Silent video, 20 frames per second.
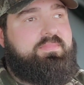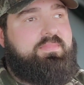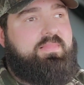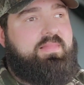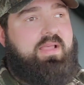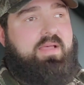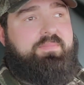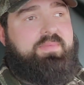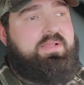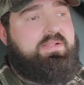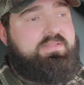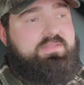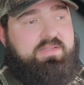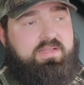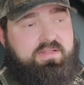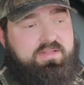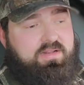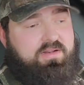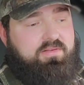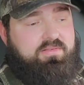That being
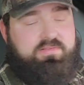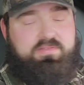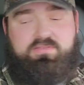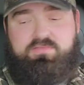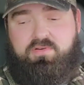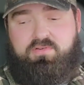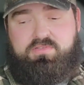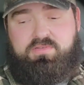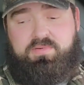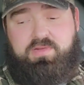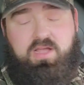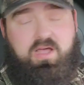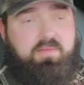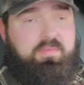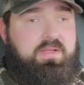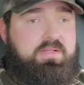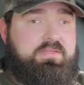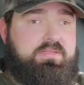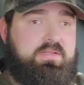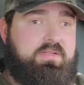said, you know, throw some
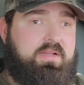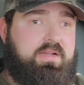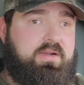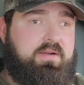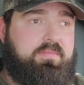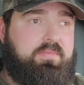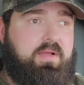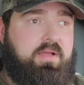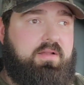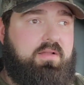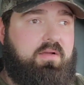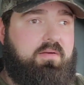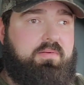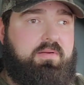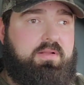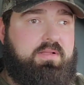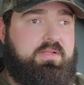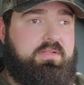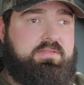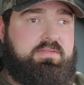comments in there. I know I'm
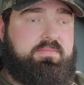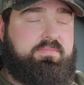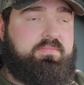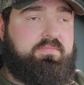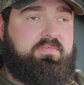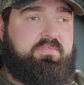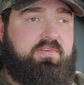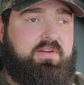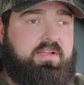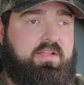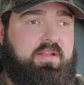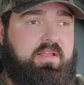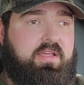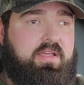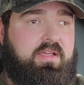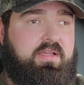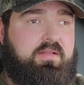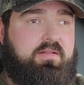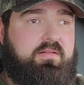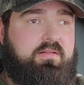going to get some freaking
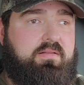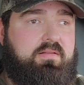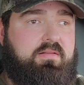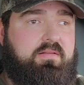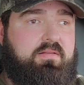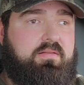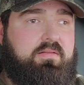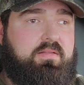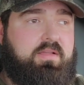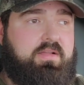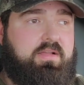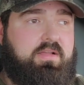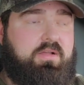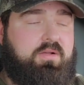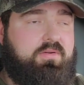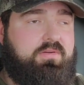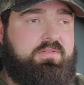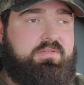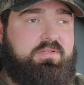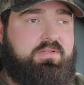hate, like I
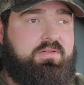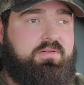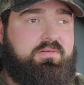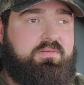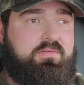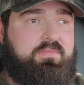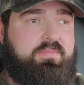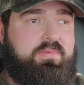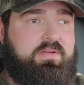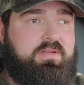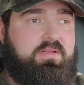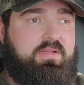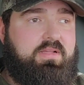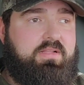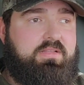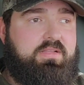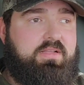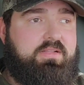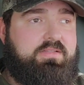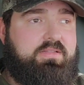always do, but
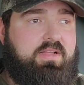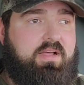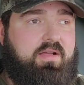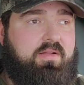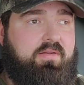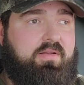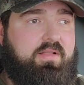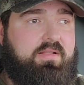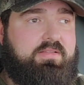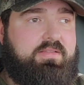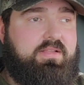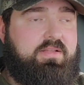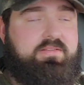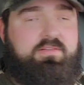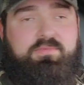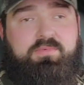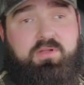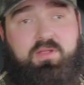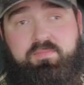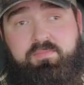it
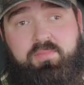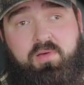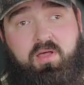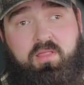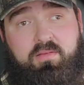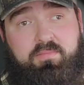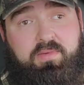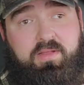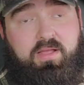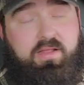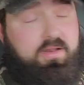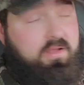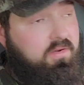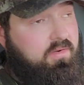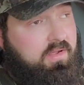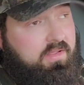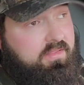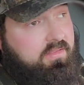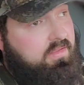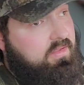doesn't really bother me. I know
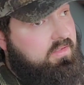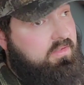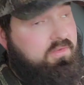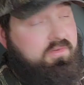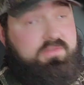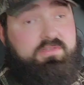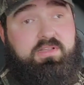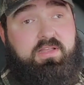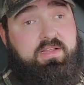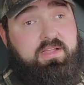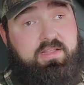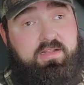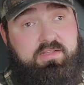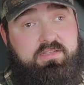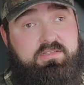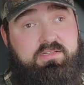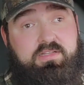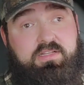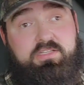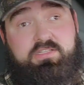it looks like it
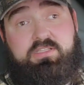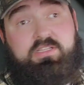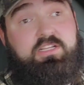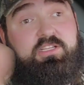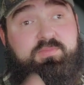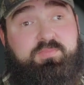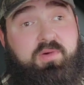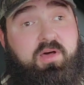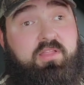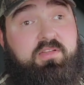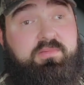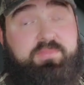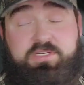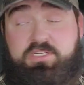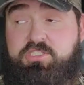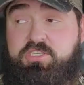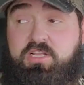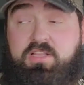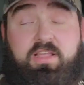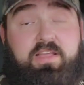is. This bothered me.
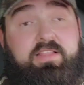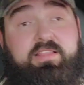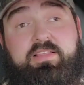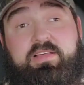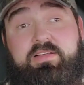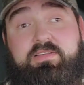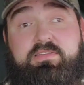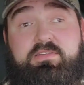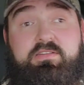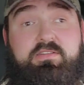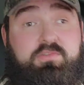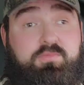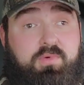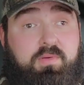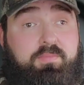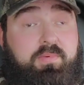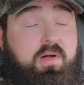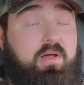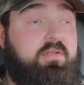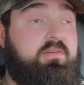Shit like this is
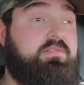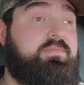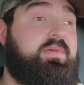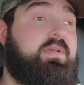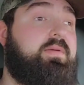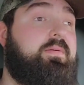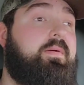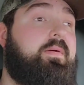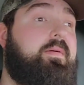what bothers me.